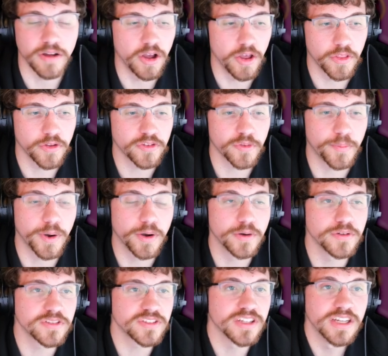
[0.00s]
All those
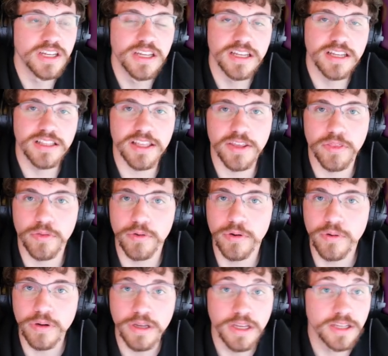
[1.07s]
opposed, click through.